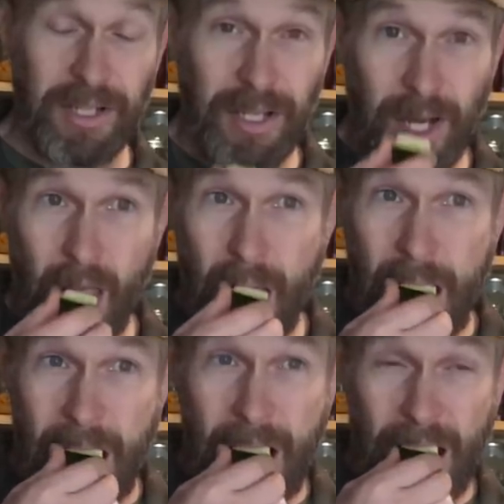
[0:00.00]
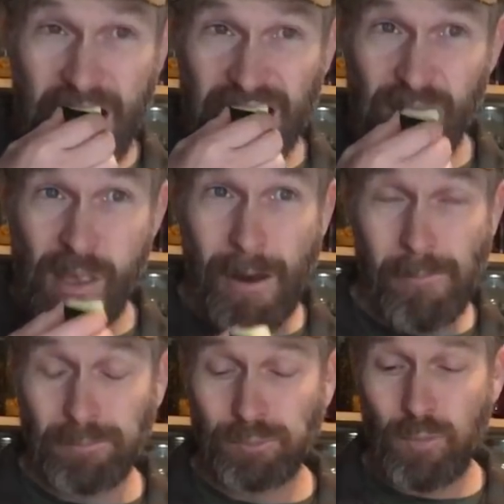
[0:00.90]
good.
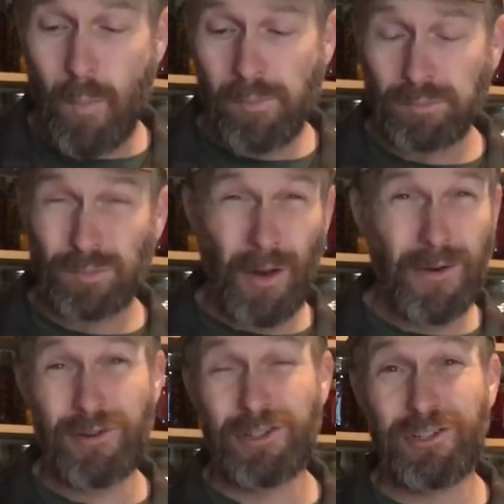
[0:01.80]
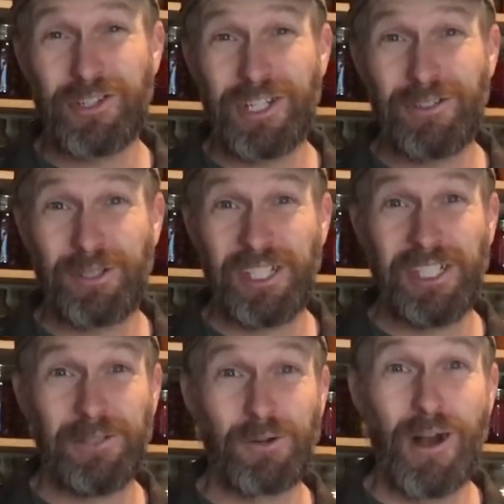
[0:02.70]
No. I don't usually just eat
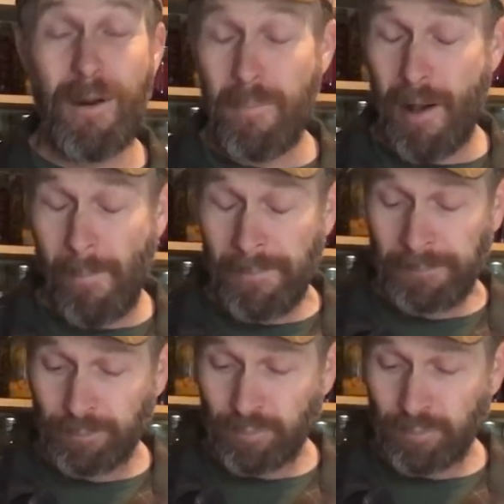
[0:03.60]
zucchini raw, but